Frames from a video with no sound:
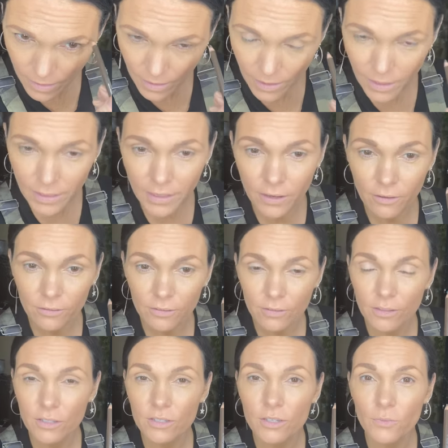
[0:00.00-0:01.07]
I know
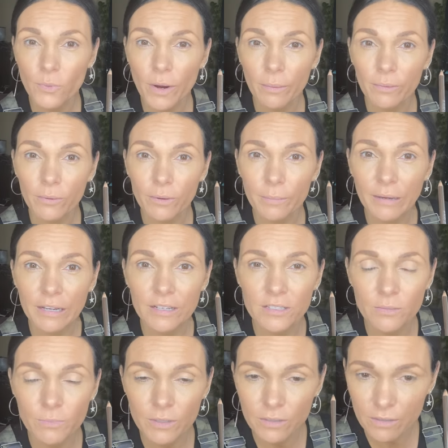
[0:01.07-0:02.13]
this is probably where my
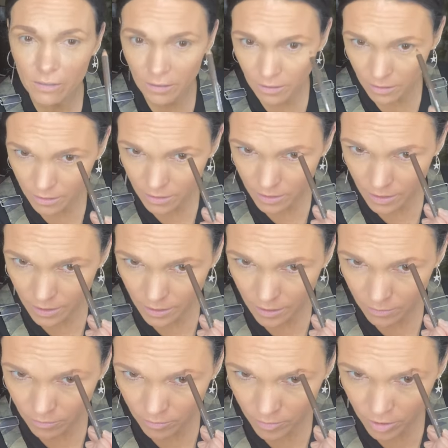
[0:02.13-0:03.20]
husband's gonna start
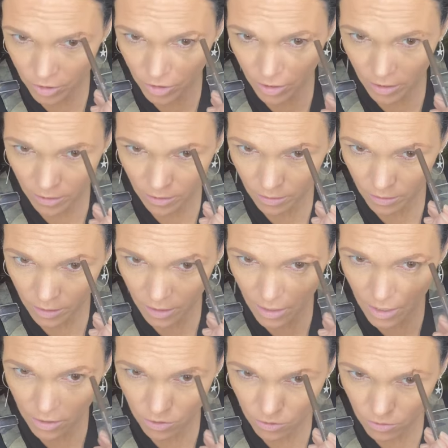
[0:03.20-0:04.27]
giving me shit. Like,
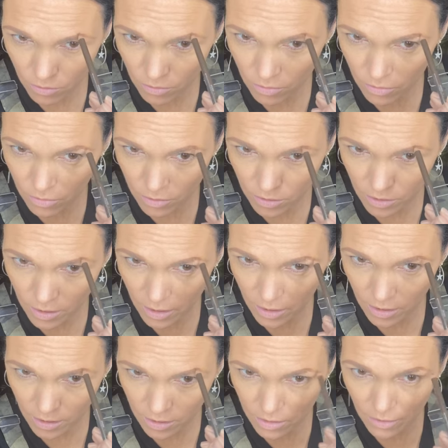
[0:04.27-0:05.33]
can't you just get
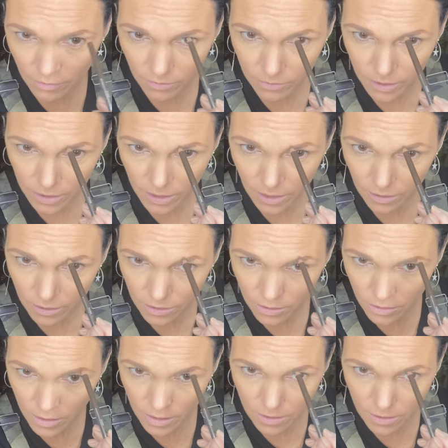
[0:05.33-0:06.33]
the stuff from the dollar store?